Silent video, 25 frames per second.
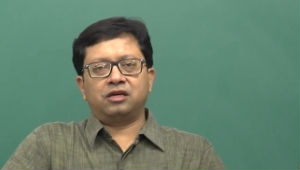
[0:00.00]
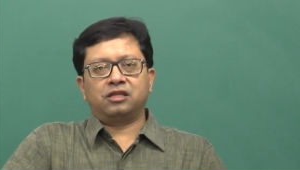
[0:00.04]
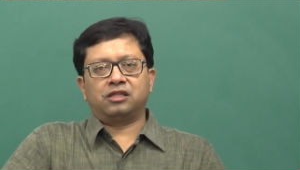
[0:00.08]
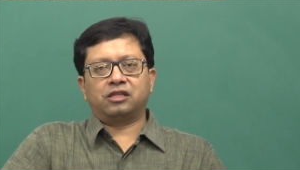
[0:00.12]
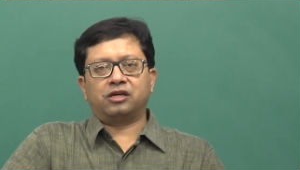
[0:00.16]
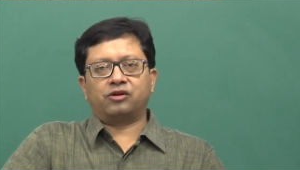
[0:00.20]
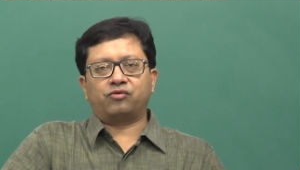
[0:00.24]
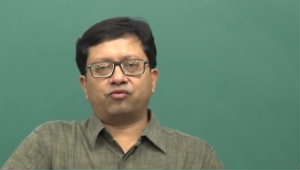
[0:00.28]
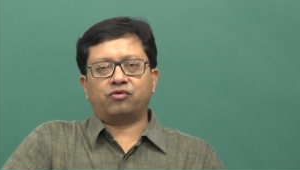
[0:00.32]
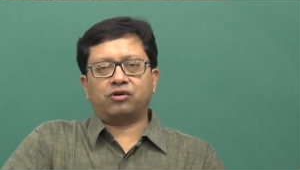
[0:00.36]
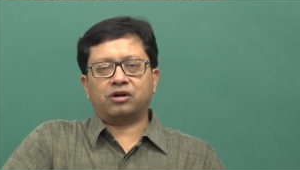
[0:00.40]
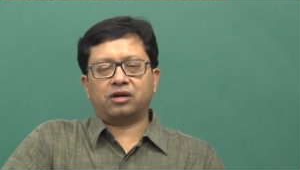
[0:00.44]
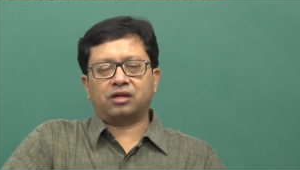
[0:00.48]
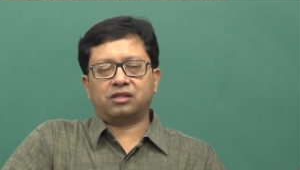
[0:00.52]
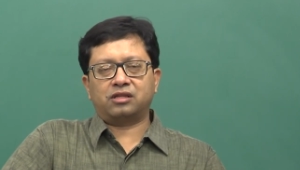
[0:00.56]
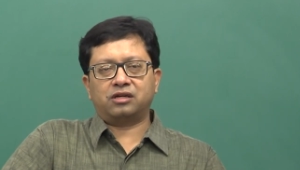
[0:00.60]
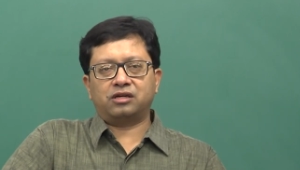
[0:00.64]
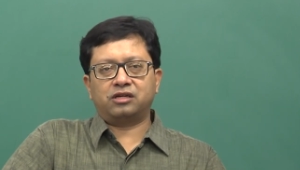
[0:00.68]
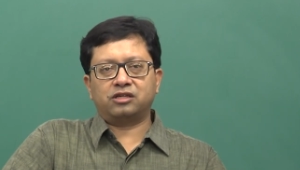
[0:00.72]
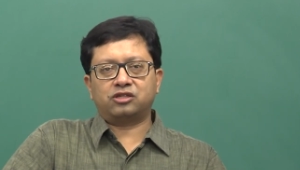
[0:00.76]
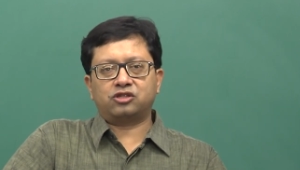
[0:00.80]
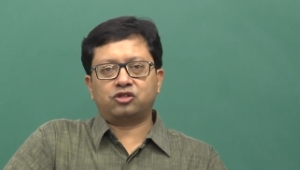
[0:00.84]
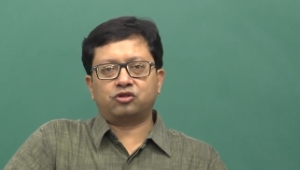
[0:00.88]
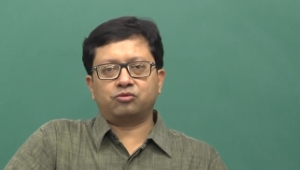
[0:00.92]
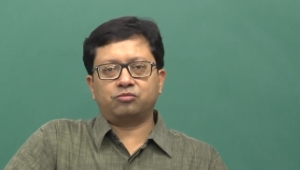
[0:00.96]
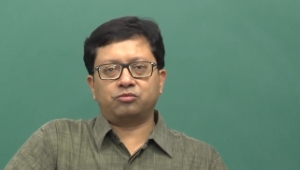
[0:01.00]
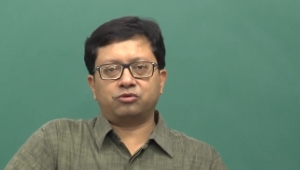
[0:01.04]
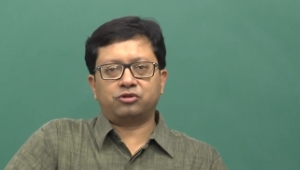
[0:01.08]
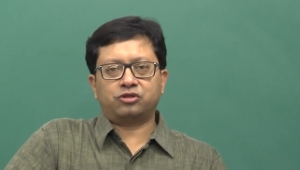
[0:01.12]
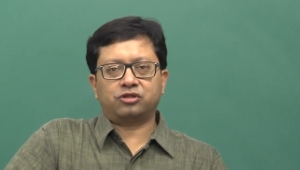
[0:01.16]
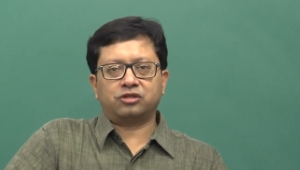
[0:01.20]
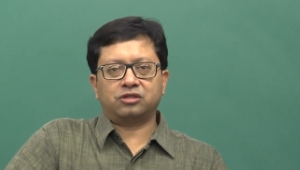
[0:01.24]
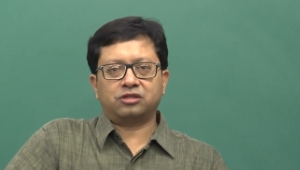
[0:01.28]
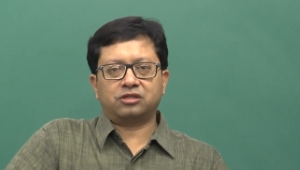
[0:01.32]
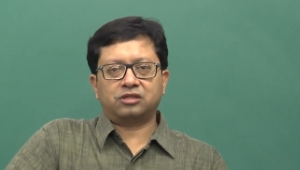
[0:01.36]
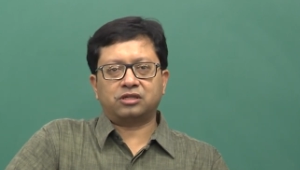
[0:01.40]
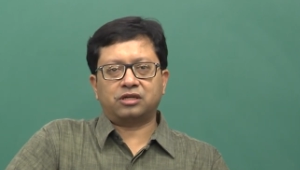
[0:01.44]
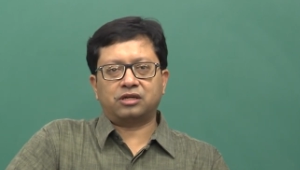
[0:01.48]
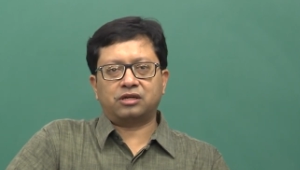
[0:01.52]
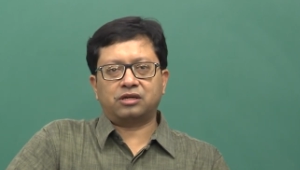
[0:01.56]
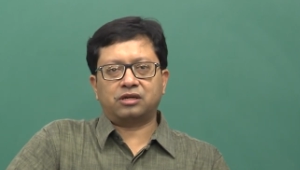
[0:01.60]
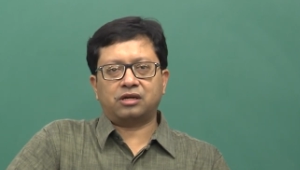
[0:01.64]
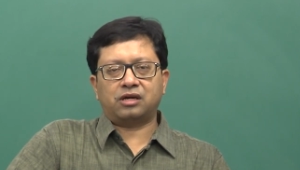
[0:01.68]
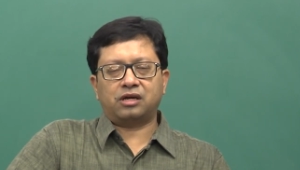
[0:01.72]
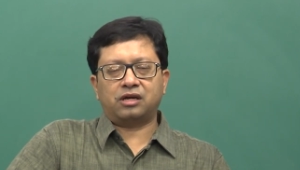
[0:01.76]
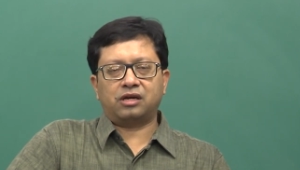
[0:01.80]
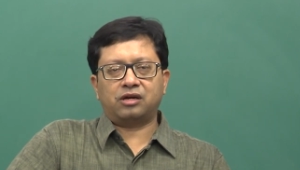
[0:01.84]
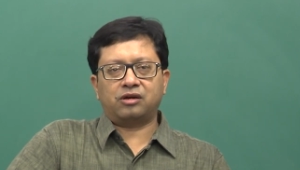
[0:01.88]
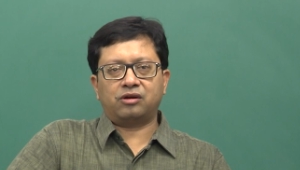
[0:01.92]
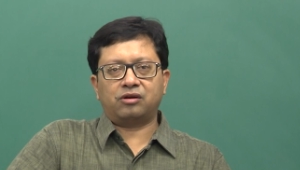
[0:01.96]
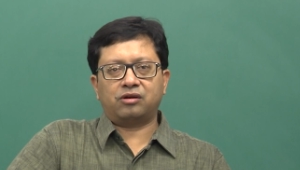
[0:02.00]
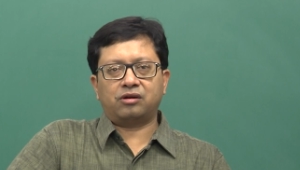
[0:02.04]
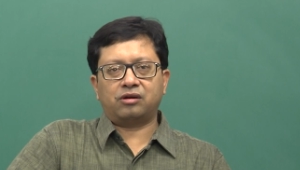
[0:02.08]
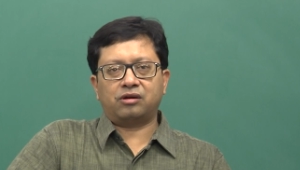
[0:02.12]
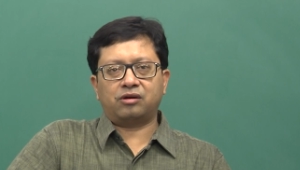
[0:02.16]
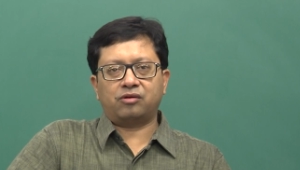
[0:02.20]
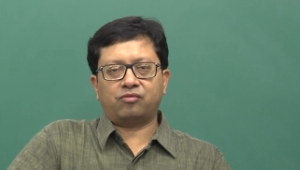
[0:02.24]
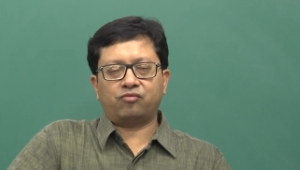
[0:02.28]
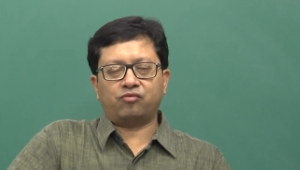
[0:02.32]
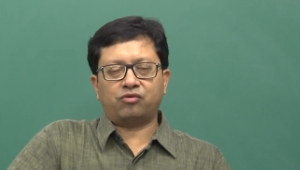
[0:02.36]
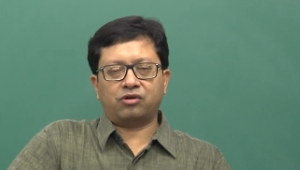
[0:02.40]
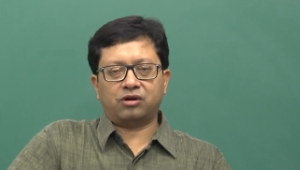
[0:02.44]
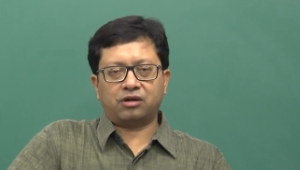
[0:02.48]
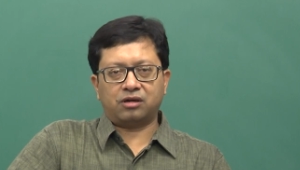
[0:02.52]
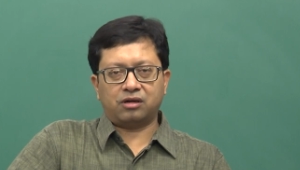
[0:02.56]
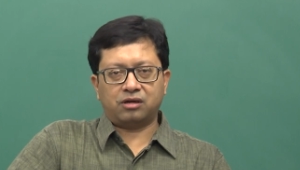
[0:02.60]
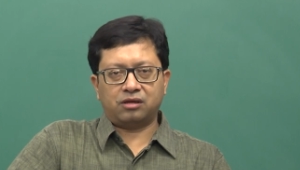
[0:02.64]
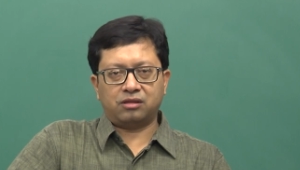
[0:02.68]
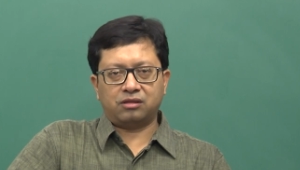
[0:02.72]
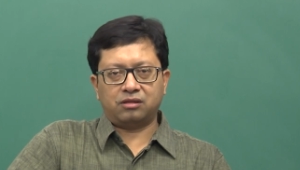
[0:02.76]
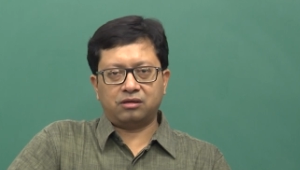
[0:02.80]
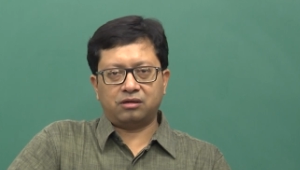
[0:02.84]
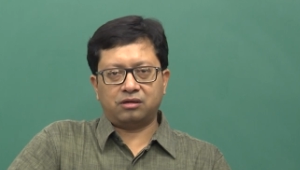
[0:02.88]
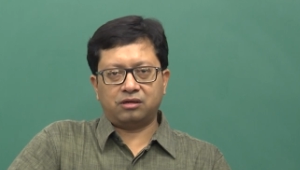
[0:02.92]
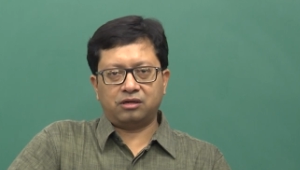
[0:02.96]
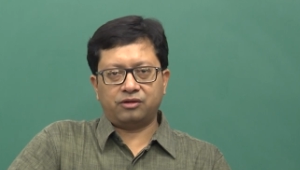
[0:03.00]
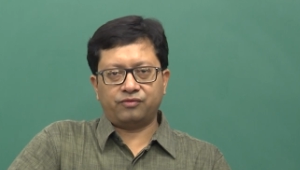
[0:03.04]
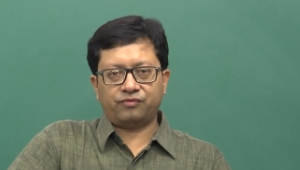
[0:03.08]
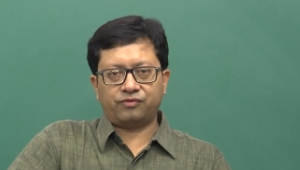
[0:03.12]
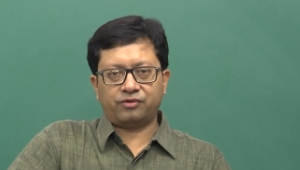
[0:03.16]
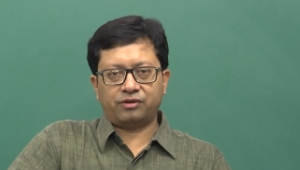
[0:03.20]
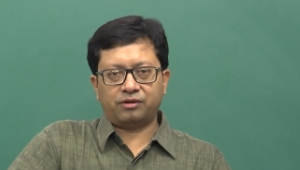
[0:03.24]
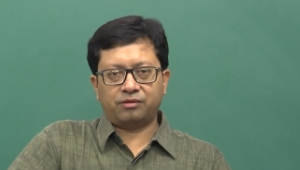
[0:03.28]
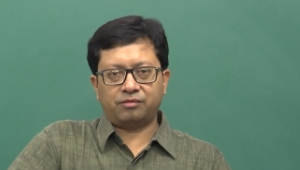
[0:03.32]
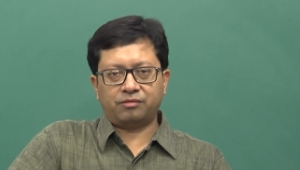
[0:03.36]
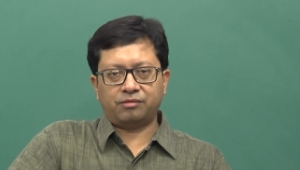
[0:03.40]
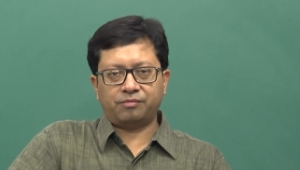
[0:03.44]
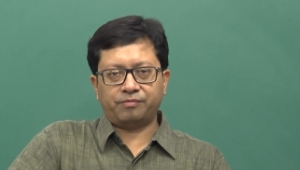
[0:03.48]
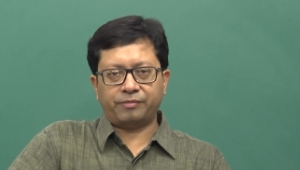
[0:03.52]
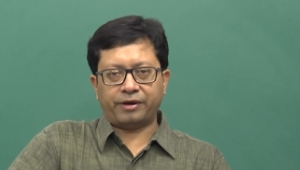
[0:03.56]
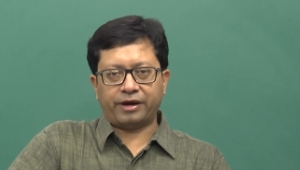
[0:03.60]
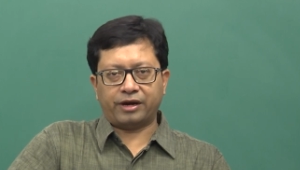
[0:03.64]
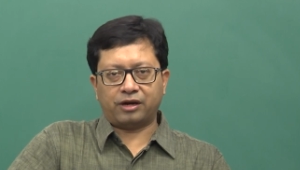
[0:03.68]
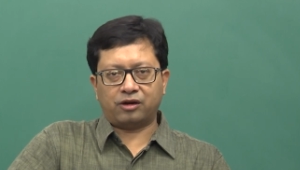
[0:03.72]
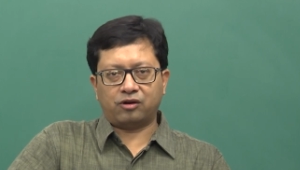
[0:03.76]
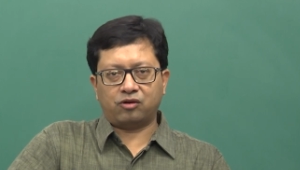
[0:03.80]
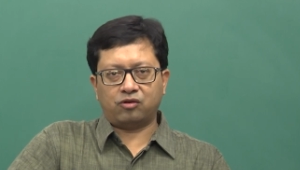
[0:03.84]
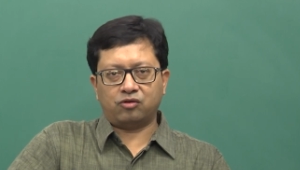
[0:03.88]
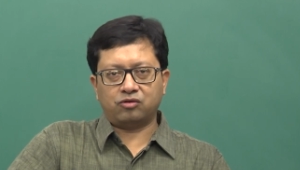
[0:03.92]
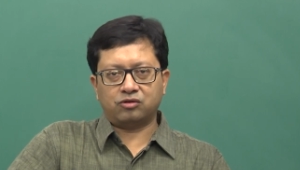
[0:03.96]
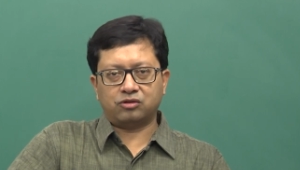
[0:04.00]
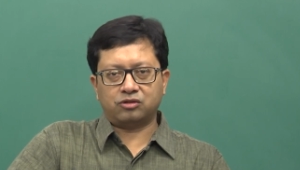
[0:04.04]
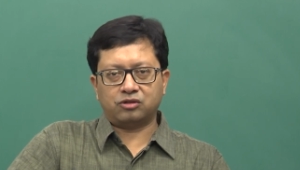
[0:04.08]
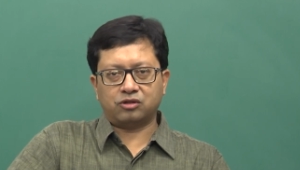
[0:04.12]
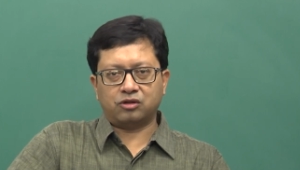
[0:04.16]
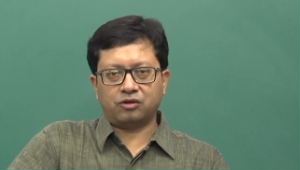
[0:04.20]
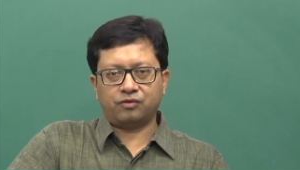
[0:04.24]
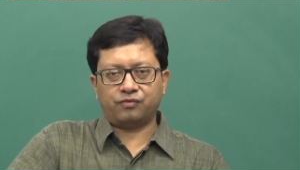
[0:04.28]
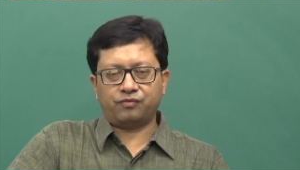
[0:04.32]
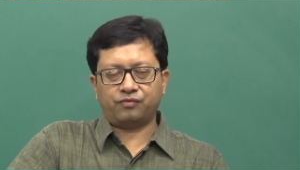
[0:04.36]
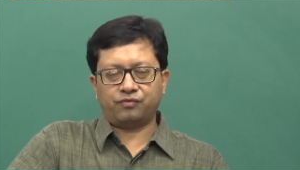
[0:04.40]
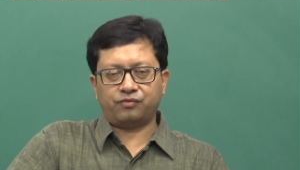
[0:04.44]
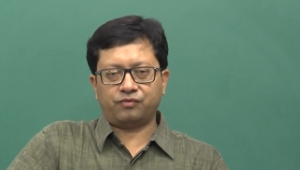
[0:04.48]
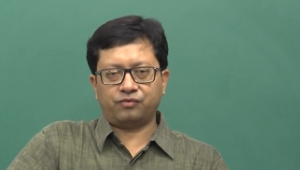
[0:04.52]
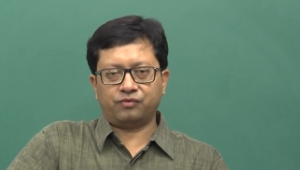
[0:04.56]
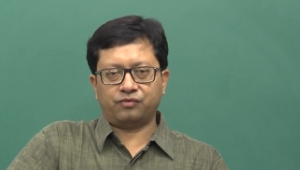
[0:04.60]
that what are the distributions and what are the different backgrounds of